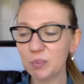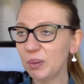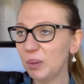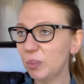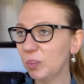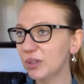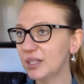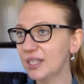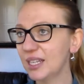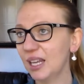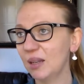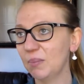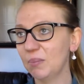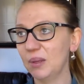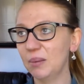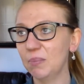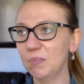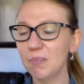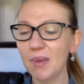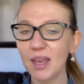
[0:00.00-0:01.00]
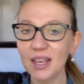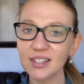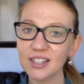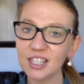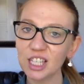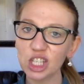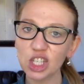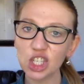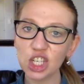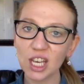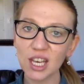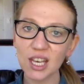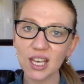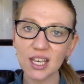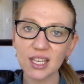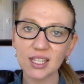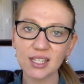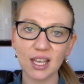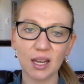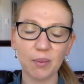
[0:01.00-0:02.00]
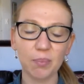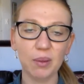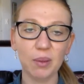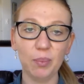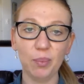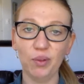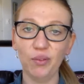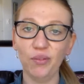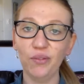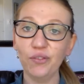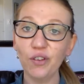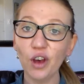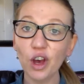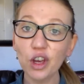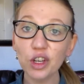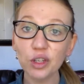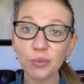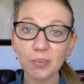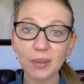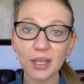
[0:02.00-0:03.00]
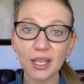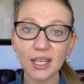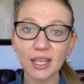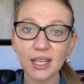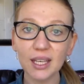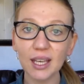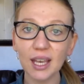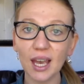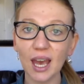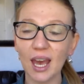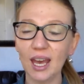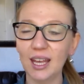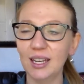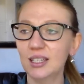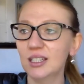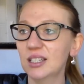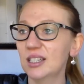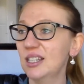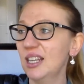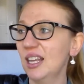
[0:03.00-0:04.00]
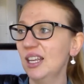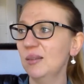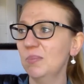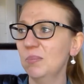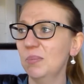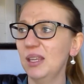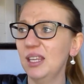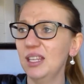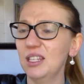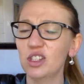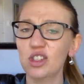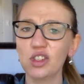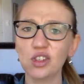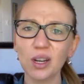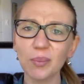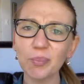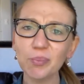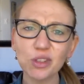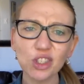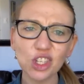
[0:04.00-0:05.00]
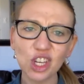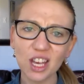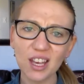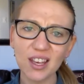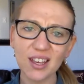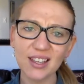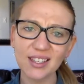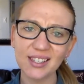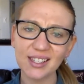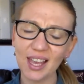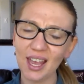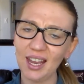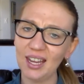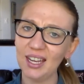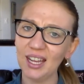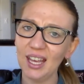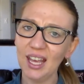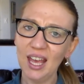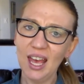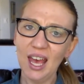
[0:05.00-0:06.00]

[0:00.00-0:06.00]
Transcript: People sent me messages, and people phoned me and sent me scriptures, and